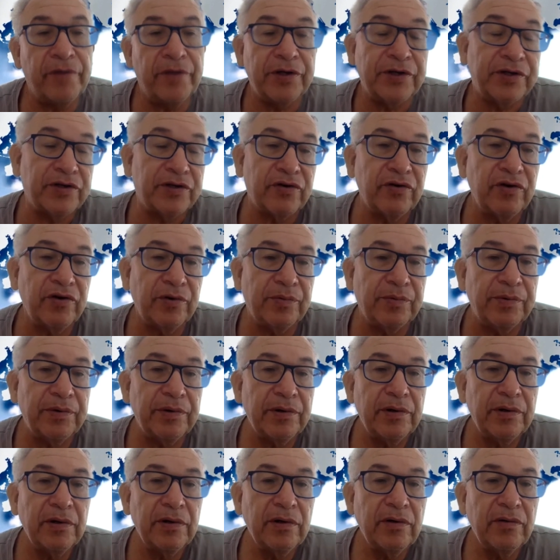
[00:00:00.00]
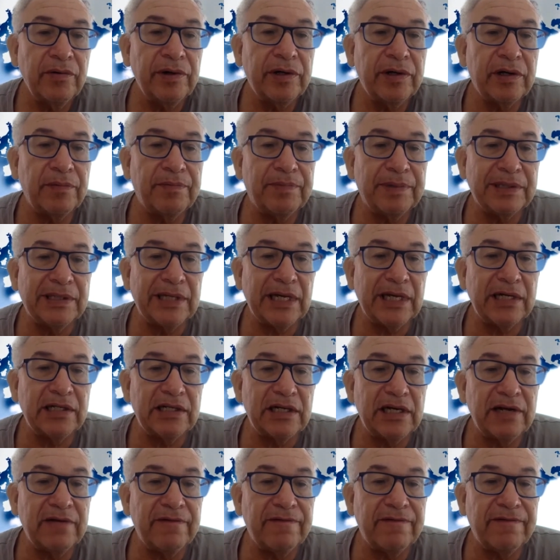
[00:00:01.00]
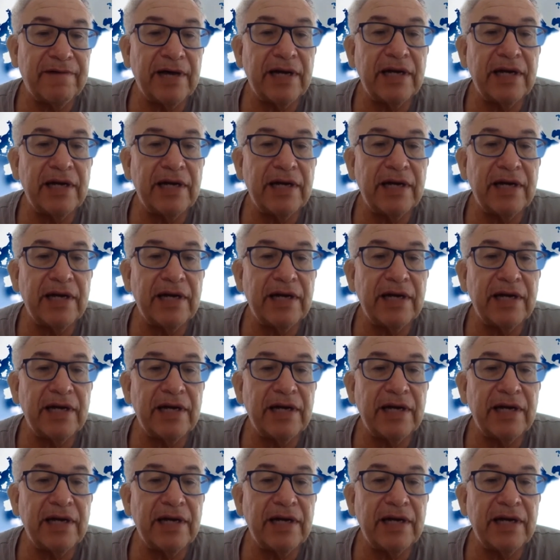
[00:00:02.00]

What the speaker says: this group. We could potentially